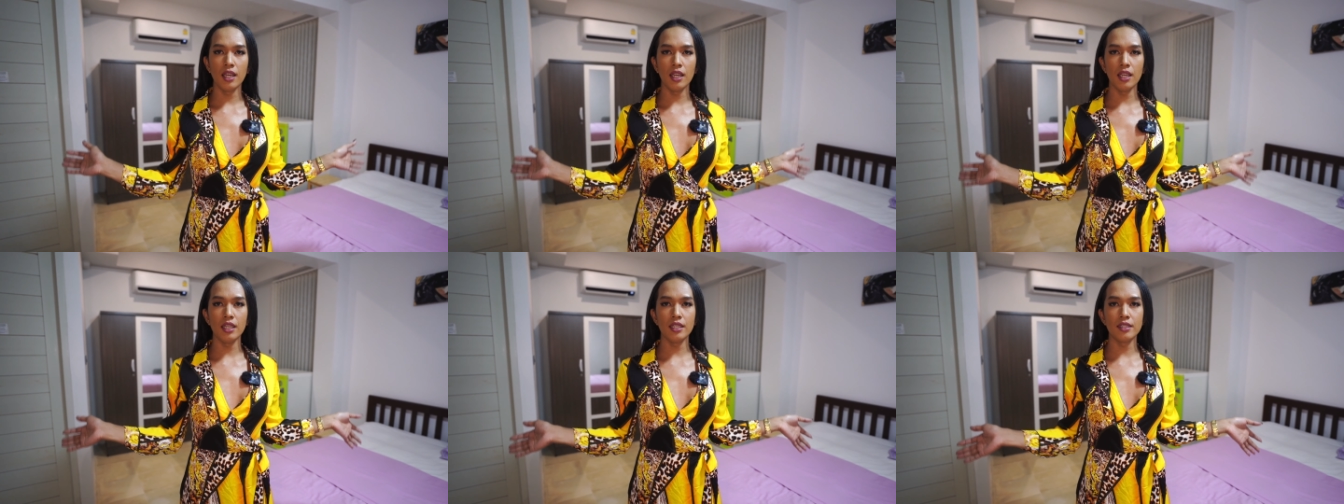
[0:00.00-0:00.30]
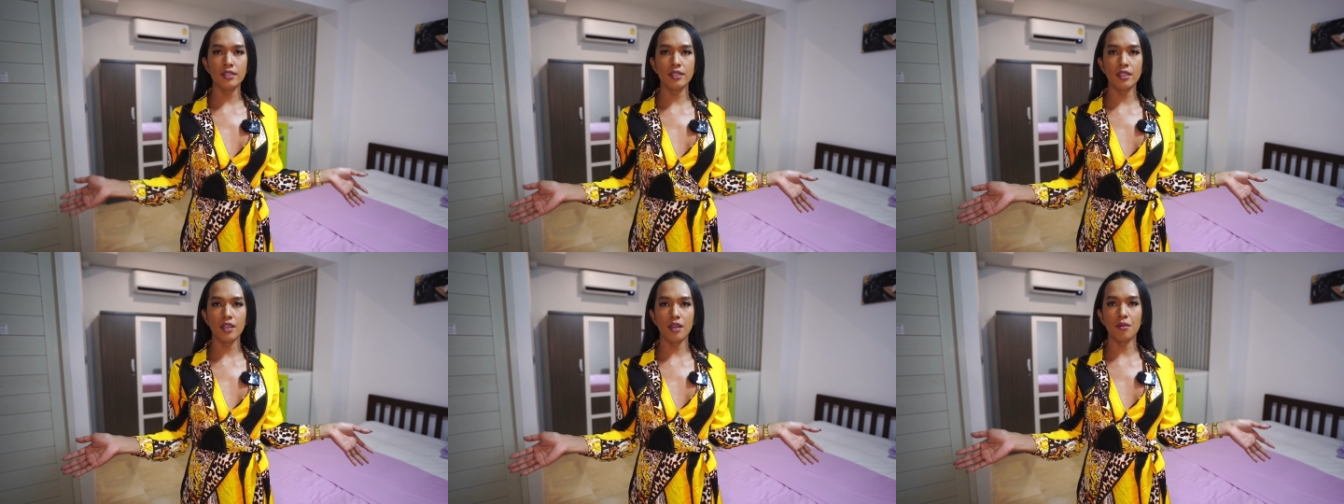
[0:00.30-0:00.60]

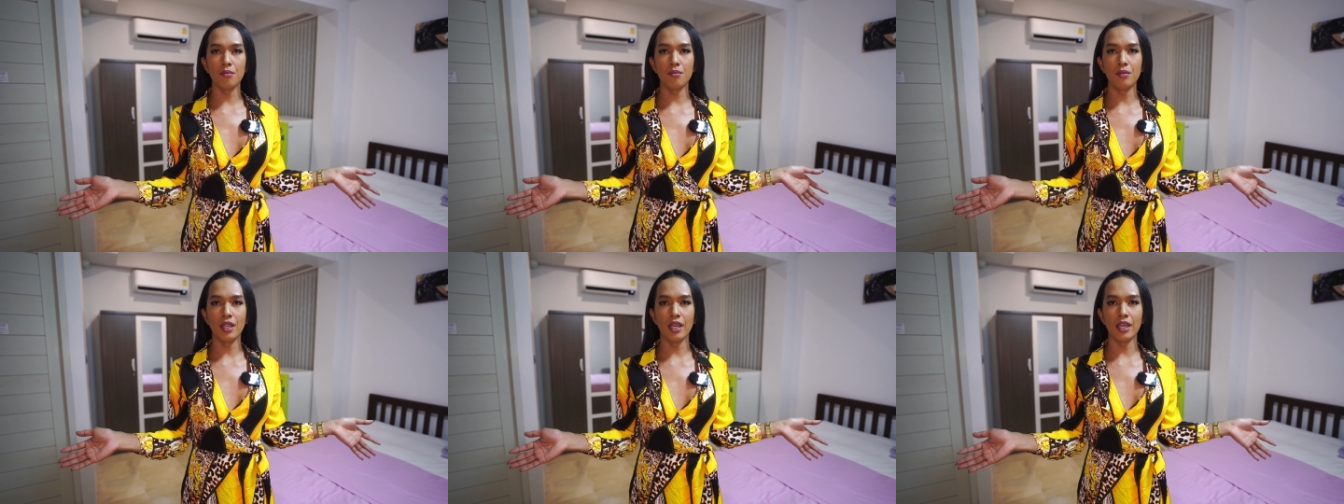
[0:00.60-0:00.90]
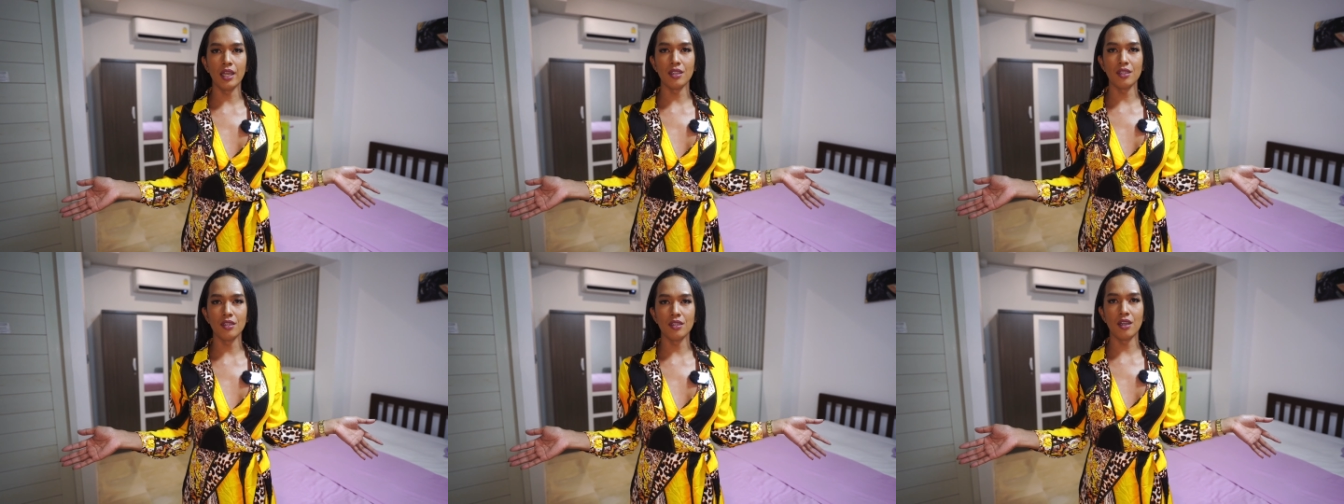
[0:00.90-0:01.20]
eat some
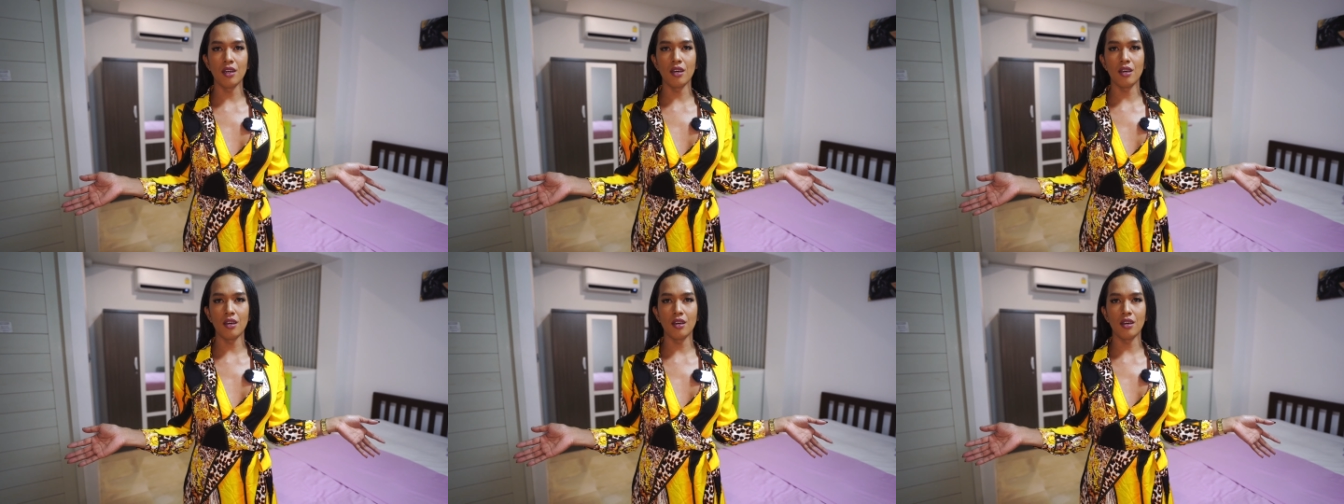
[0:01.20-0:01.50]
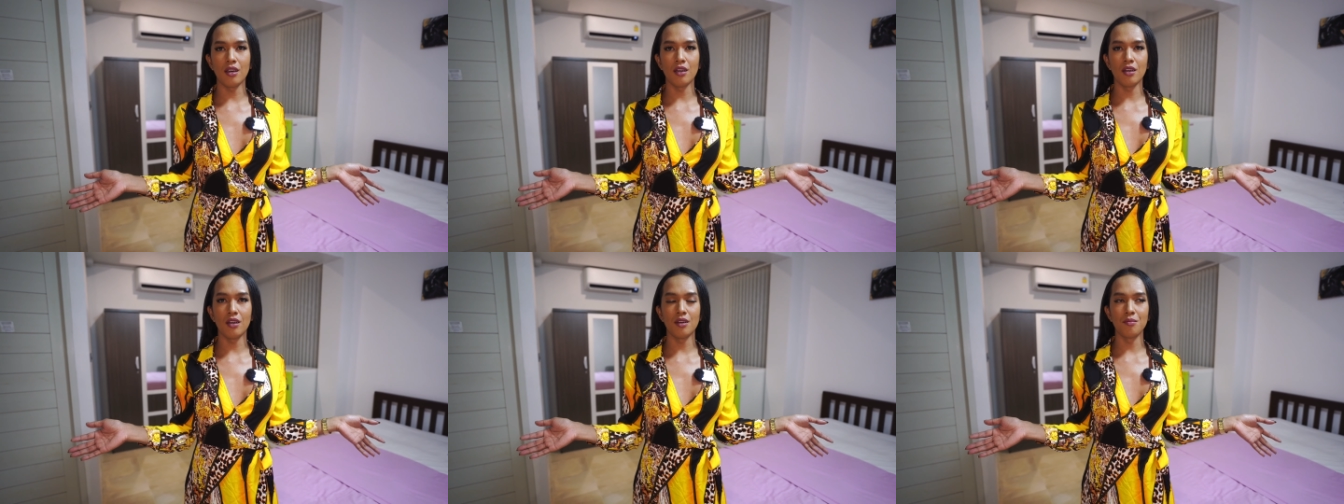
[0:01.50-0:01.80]
like
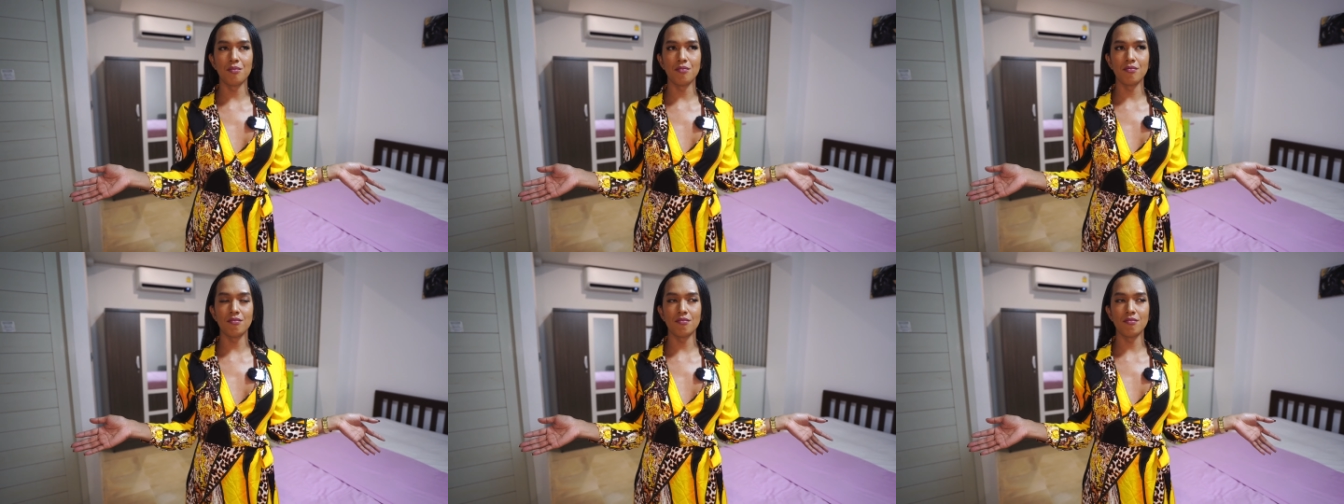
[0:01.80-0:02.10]
uh,